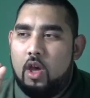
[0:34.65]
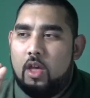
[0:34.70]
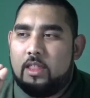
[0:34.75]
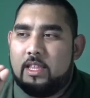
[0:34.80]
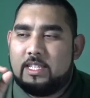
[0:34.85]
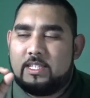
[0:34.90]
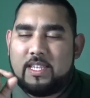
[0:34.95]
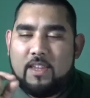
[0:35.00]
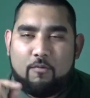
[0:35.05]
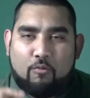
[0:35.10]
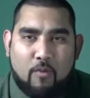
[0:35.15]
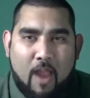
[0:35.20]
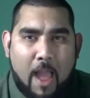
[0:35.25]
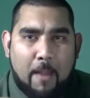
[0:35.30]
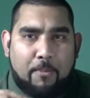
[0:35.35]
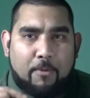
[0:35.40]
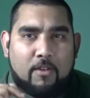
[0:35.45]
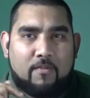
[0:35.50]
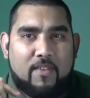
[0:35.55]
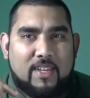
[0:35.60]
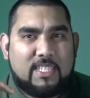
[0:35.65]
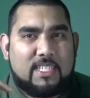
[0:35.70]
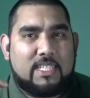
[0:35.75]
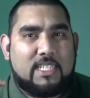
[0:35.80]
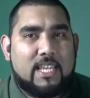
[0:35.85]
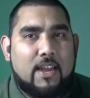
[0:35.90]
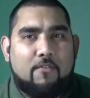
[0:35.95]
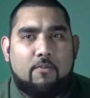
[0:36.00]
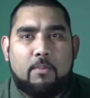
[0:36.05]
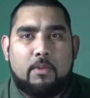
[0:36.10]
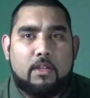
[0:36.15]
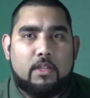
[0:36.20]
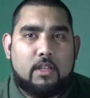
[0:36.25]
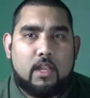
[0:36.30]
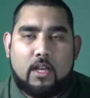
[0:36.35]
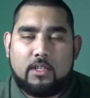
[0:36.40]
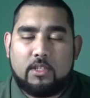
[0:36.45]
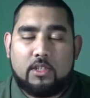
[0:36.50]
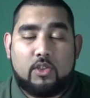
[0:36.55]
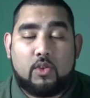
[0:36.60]
This rapper invested $7 million
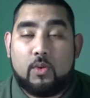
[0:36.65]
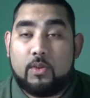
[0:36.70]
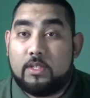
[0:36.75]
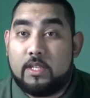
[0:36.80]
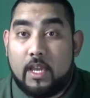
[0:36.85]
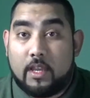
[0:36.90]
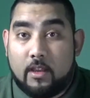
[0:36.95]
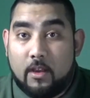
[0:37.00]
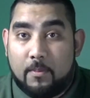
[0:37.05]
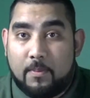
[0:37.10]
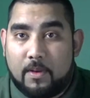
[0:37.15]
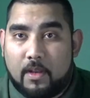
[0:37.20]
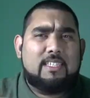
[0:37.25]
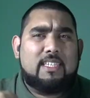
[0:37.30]
into a tech company.